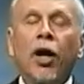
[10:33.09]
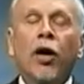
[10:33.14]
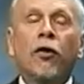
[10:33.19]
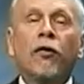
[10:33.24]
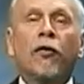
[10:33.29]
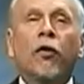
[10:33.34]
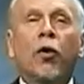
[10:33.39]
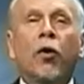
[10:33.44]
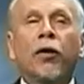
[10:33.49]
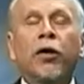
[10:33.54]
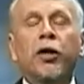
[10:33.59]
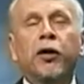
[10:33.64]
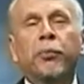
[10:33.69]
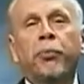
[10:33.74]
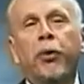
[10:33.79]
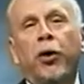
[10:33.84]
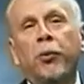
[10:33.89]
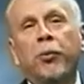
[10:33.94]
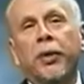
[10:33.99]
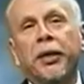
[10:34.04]
For this
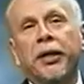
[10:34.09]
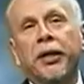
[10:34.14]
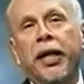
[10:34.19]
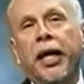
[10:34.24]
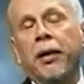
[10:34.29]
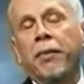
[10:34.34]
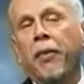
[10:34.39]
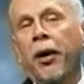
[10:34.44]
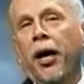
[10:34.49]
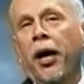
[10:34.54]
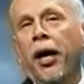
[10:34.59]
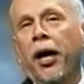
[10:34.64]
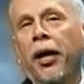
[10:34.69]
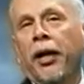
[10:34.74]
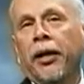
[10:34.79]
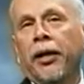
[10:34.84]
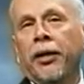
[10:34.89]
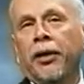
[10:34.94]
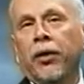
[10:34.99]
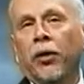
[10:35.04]
purpose came I
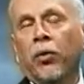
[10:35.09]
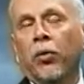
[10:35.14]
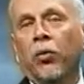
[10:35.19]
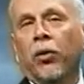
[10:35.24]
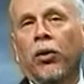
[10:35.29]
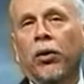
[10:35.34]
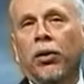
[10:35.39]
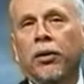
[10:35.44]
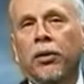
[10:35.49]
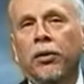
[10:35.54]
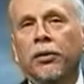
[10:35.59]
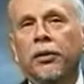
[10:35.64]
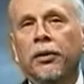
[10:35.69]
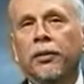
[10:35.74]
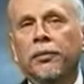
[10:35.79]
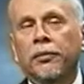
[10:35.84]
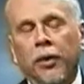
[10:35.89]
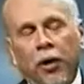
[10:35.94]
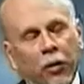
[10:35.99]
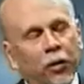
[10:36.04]
into the world.
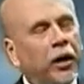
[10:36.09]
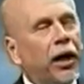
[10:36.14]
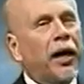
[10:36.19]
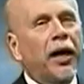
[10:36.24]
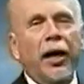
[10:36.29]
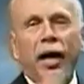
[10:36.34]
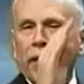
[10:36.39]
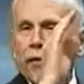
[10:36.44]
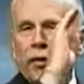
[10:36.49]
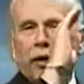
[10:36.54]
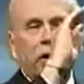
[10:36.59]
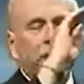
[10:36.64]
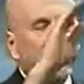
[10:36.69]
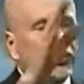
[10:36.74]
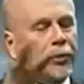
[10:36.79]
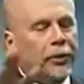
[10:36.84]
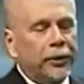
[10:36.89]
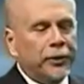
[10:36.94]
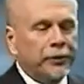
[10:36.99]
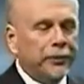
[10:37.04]
Okay, have a good
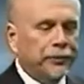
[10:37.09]
sermon.